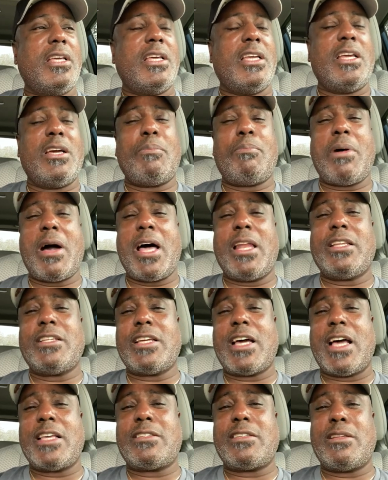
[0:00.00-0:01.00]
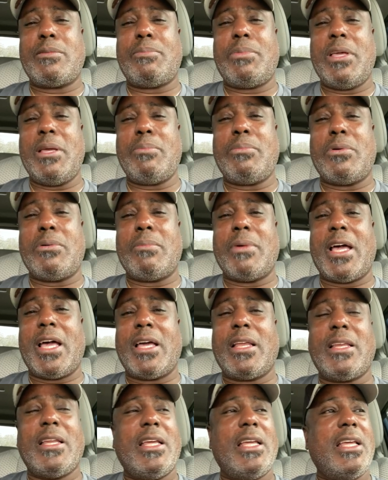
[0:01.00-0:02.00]
he apologized to the people,
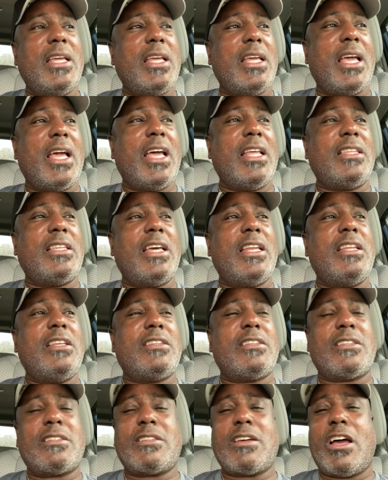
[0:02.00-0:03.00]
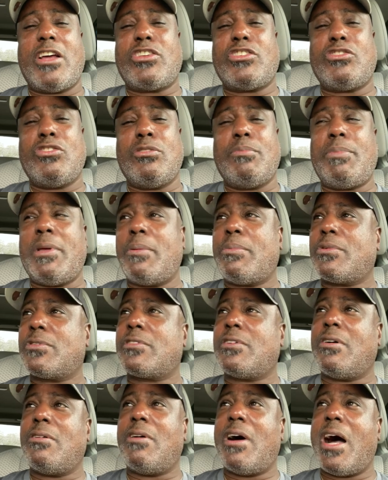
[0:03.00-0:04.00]
man. And then he just started shooting people.
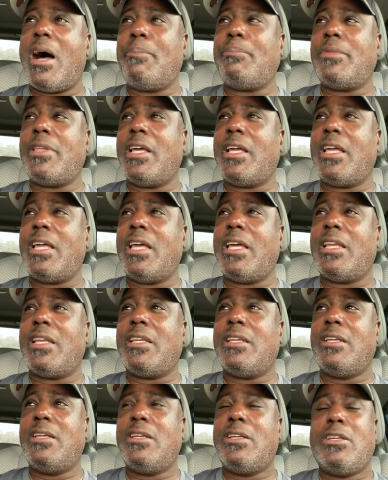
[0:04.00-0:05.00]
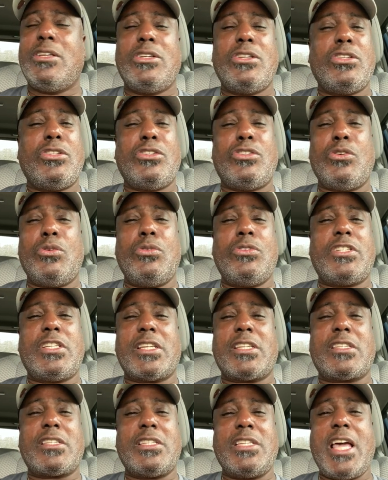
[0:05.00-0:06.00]
So I'm thinking, dude
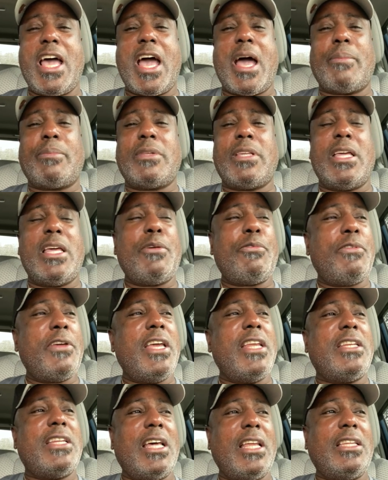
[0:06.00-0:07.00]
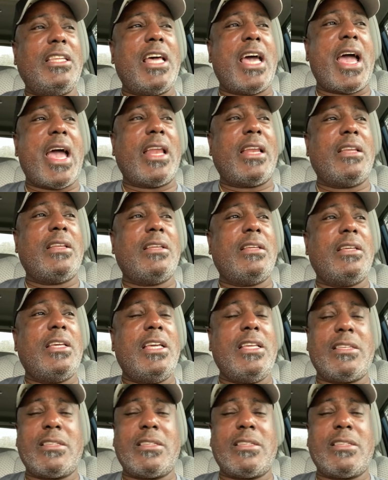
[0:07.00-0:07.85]
just snapped. If he did that, he